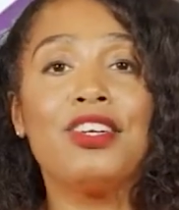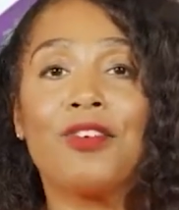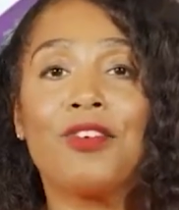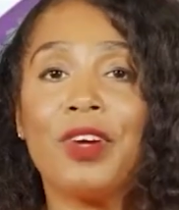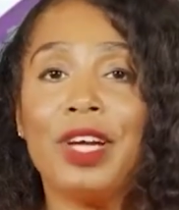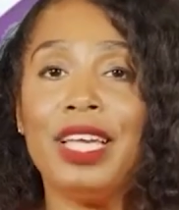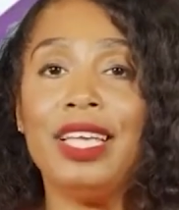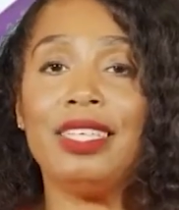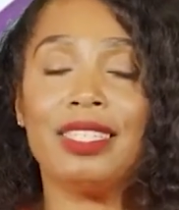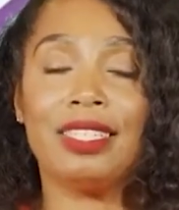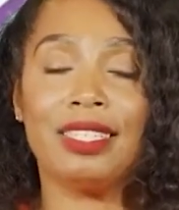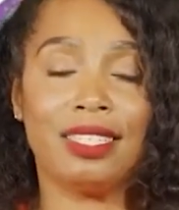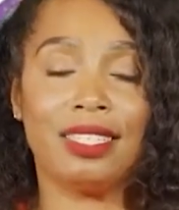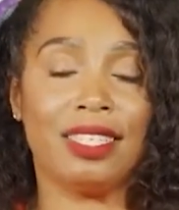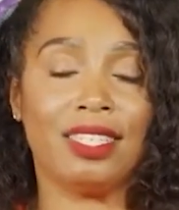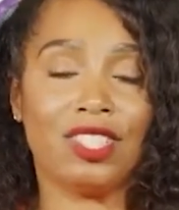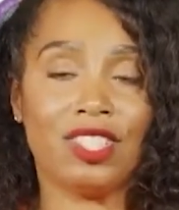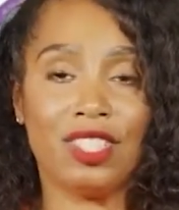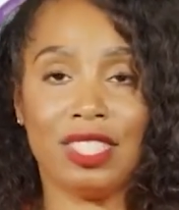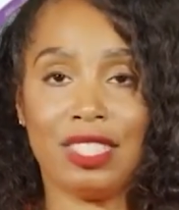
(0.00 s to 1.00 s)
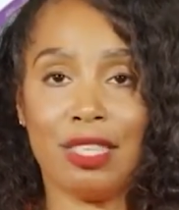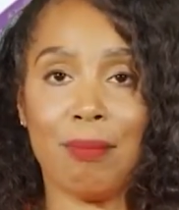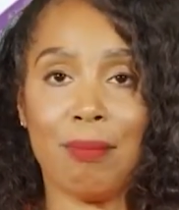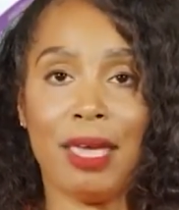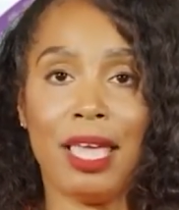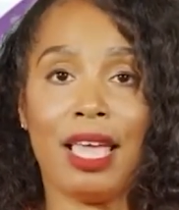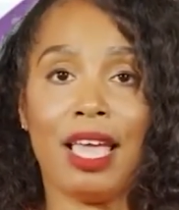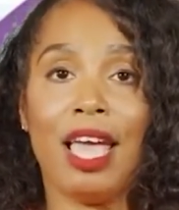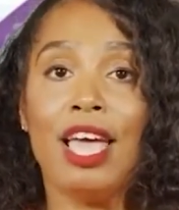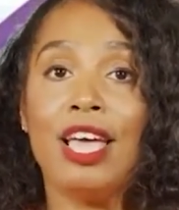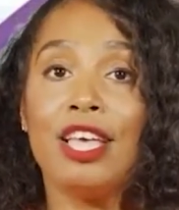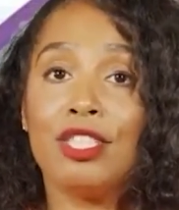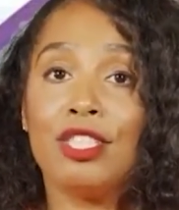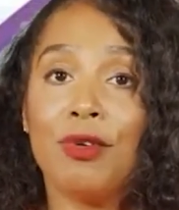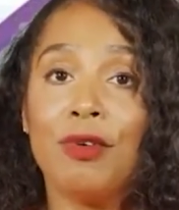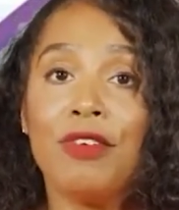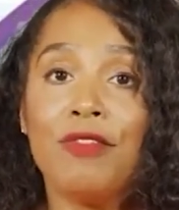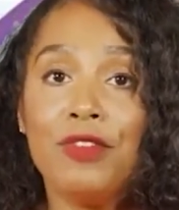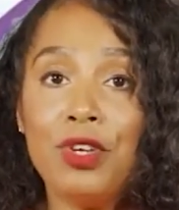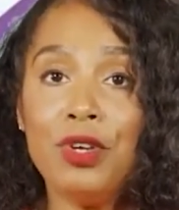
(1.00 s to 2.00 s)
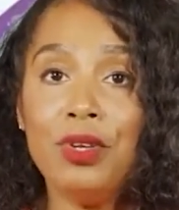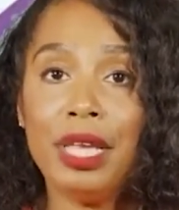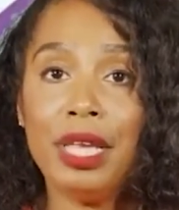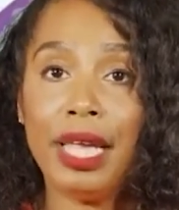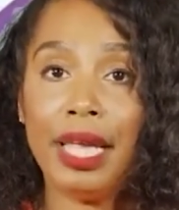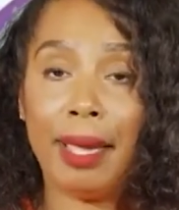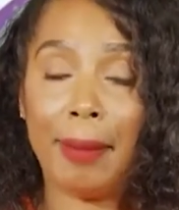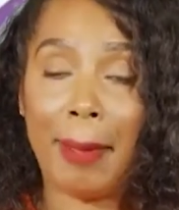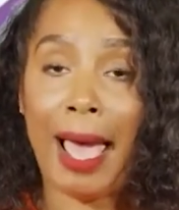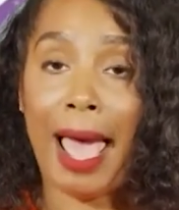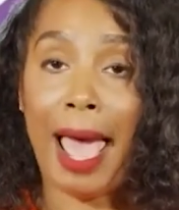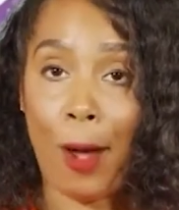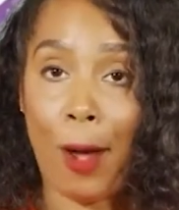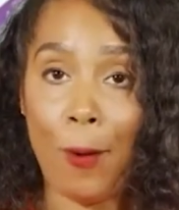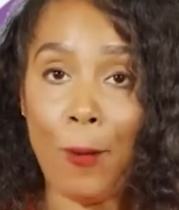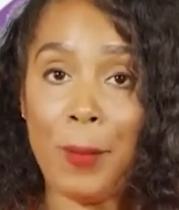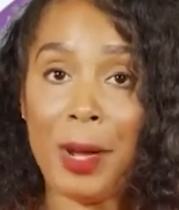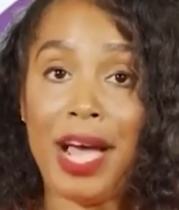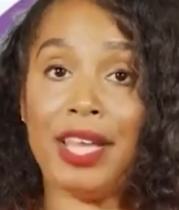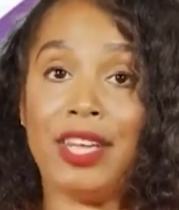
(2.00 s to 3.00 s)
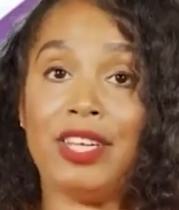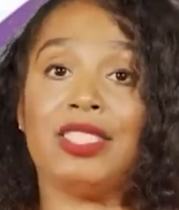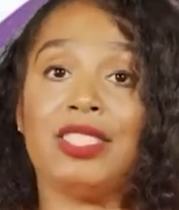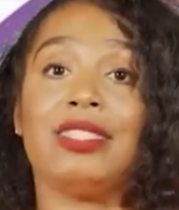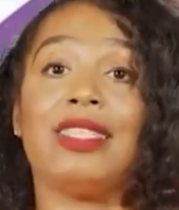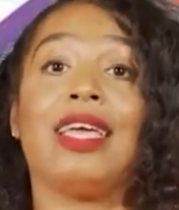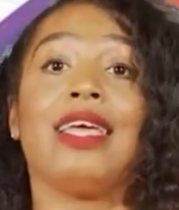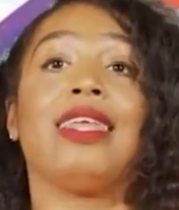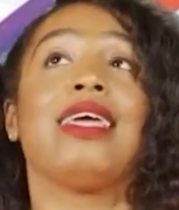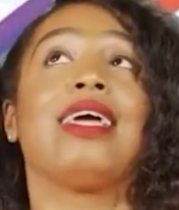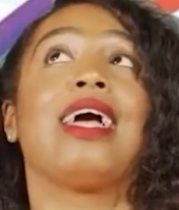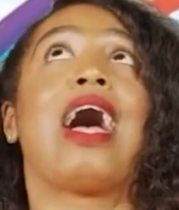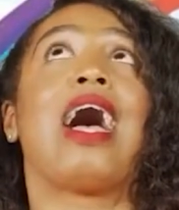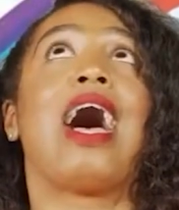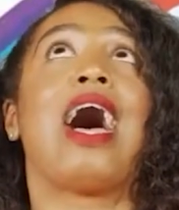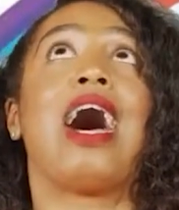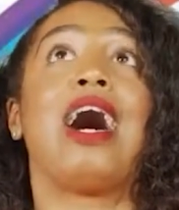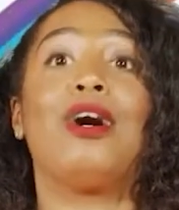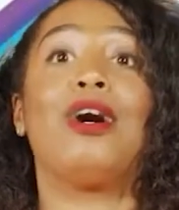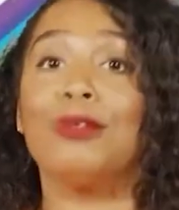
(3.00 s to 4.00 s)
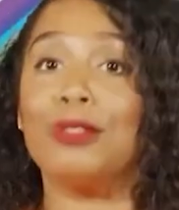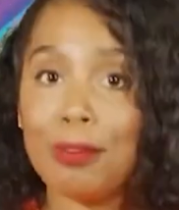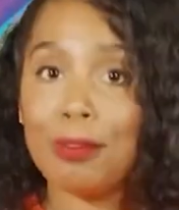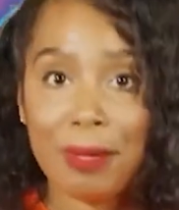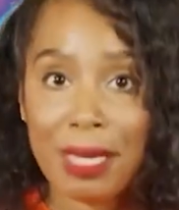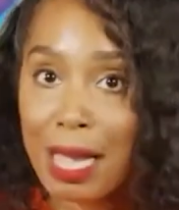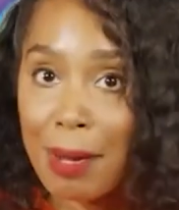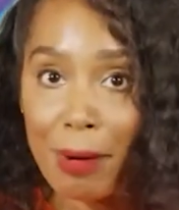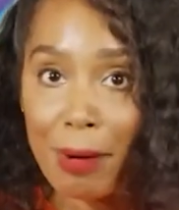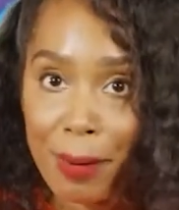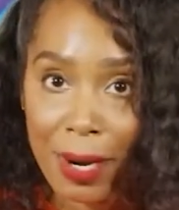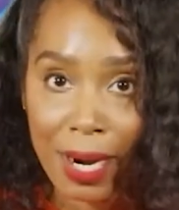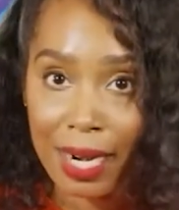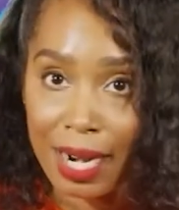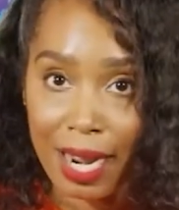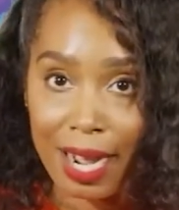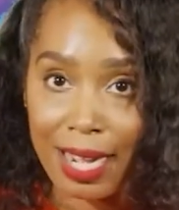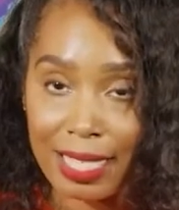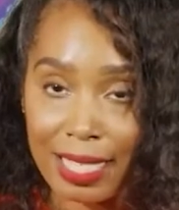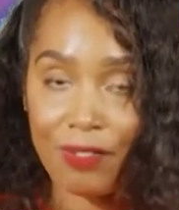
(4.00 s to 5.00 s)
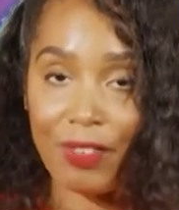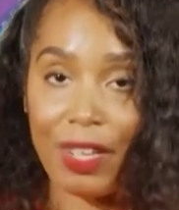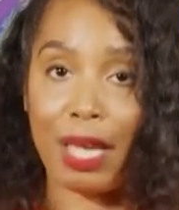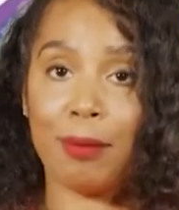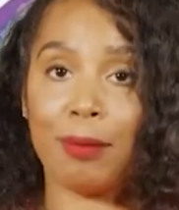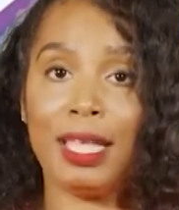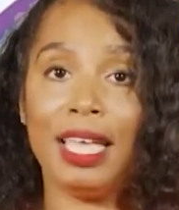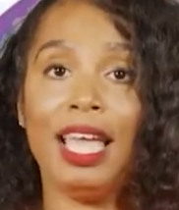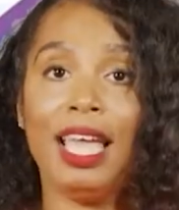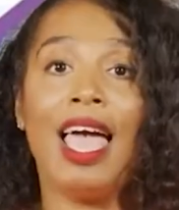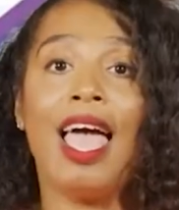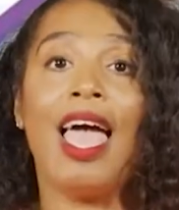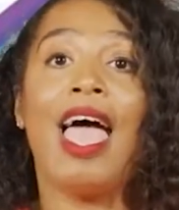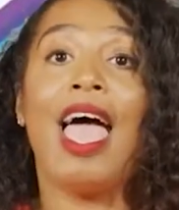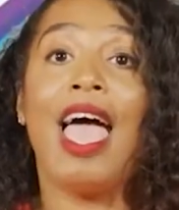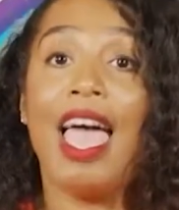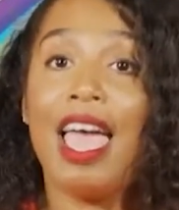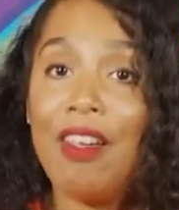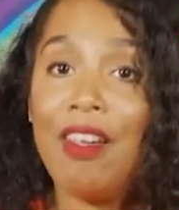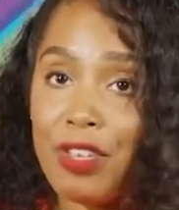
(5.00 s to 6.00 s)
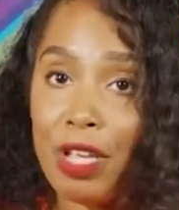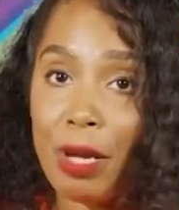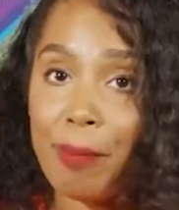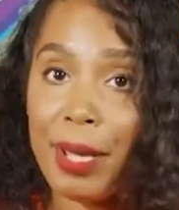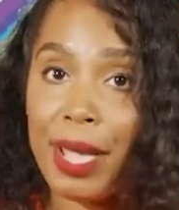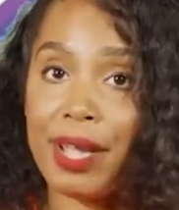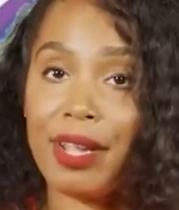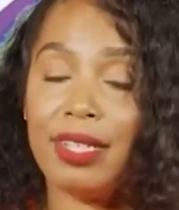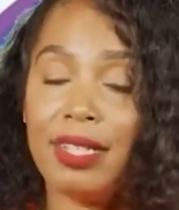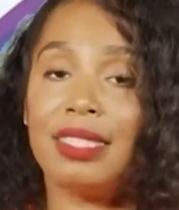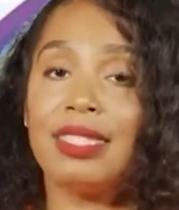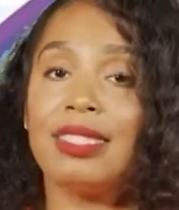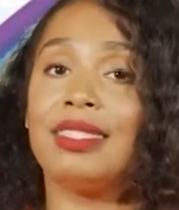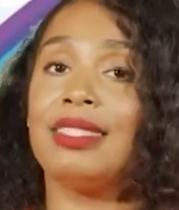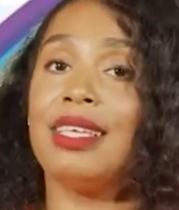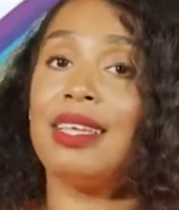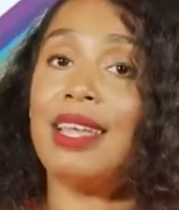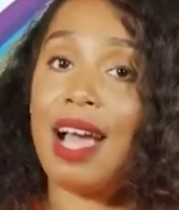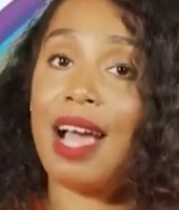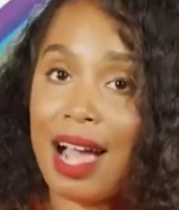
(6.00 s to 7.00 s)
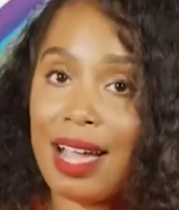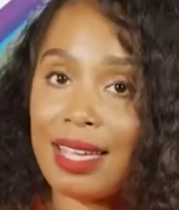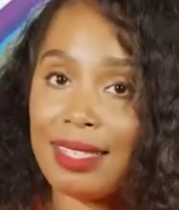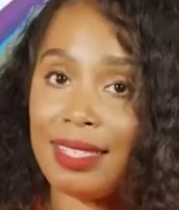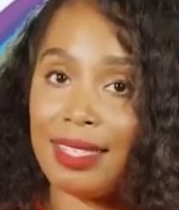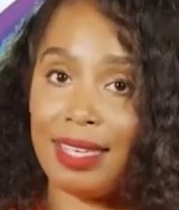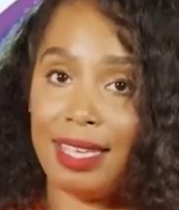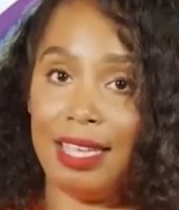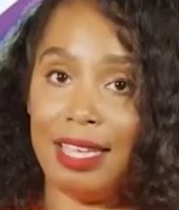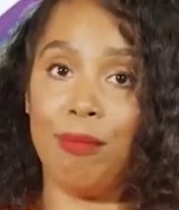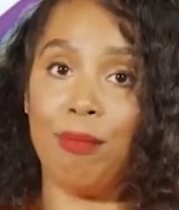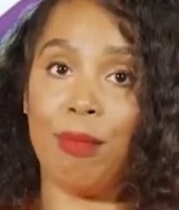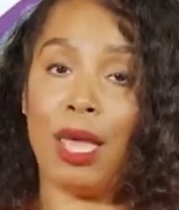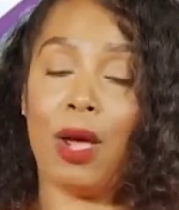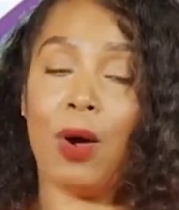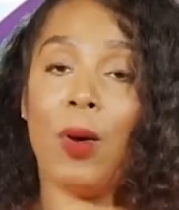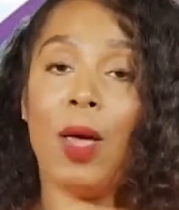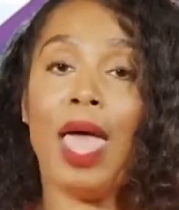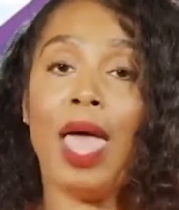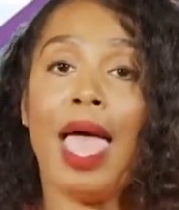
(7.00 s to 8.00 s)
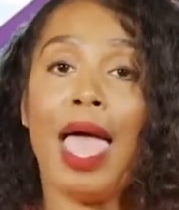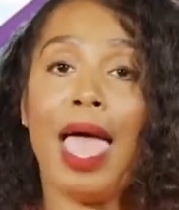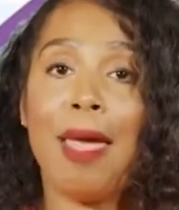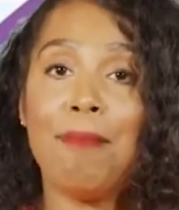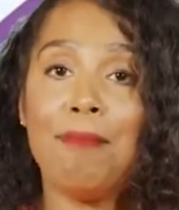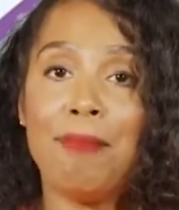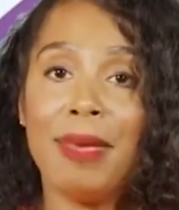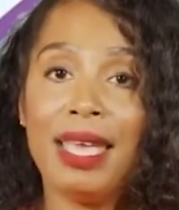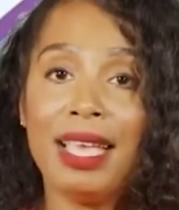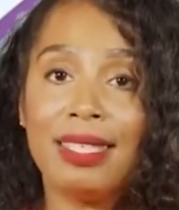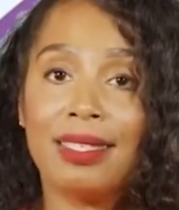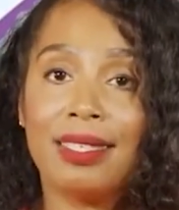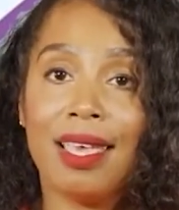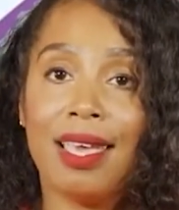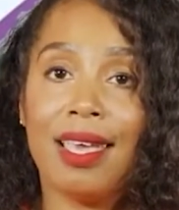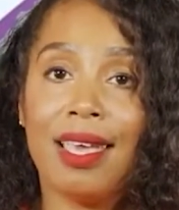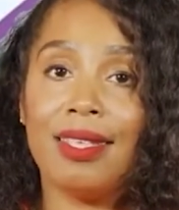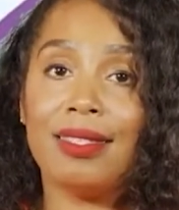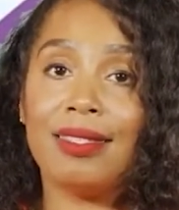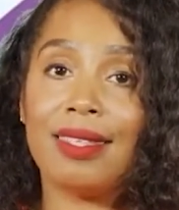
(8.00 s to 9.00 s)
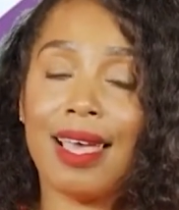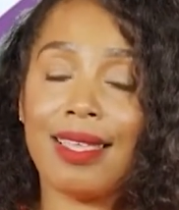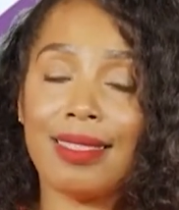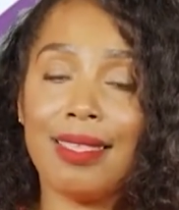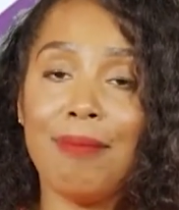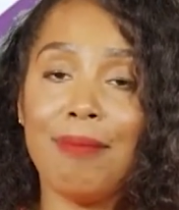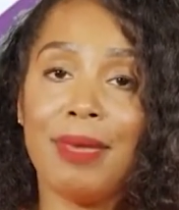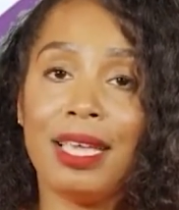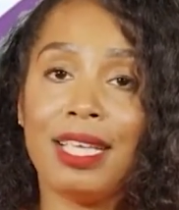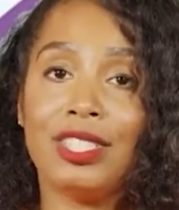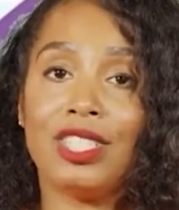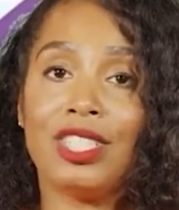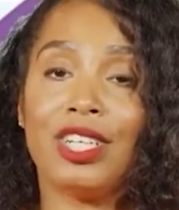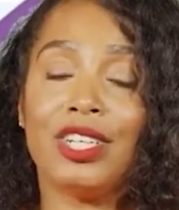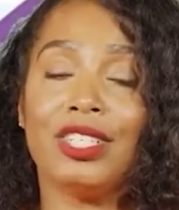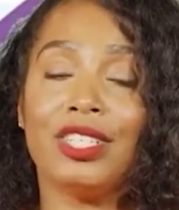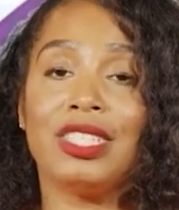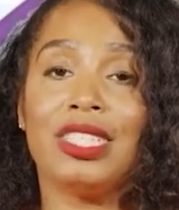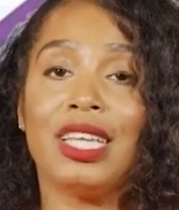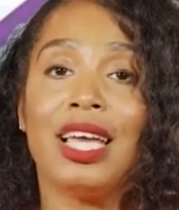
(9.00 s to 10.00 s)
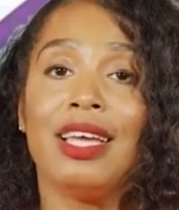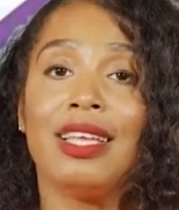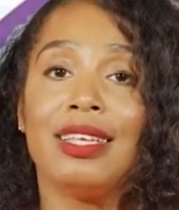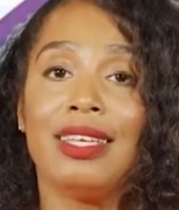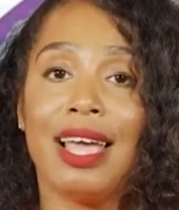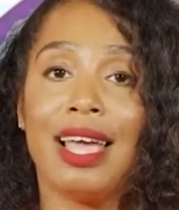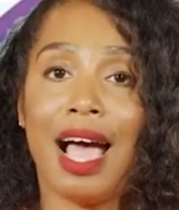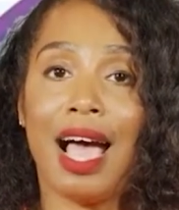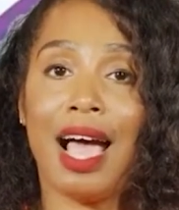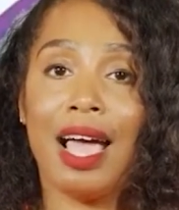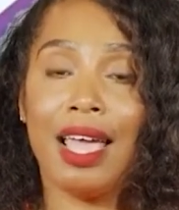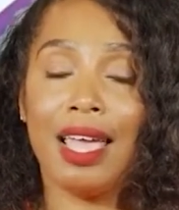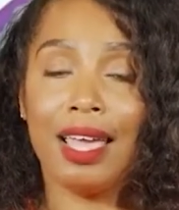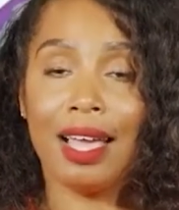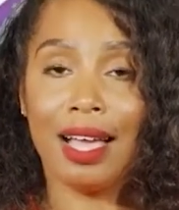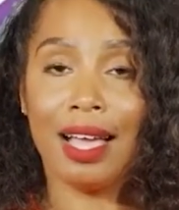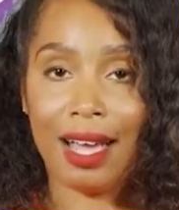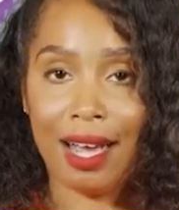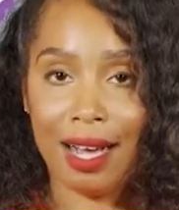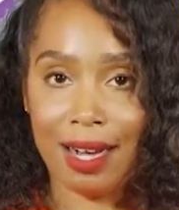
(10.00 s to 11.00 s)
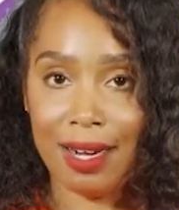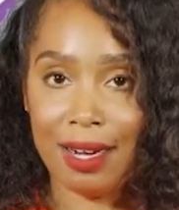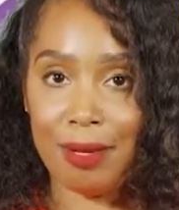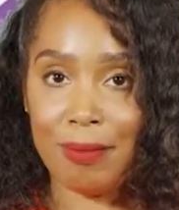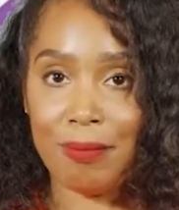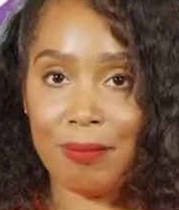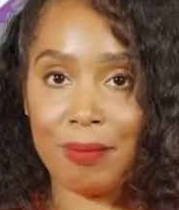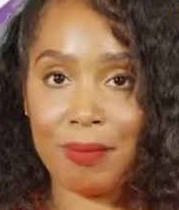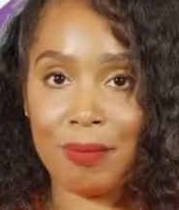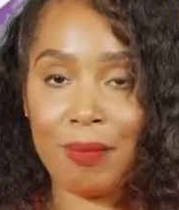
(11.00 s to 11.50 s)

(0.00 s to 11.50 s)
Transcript: great decision to make. So if you need help understanding how to become a part of God's family, have your parents send us an email at mixkids at themixchurch.com.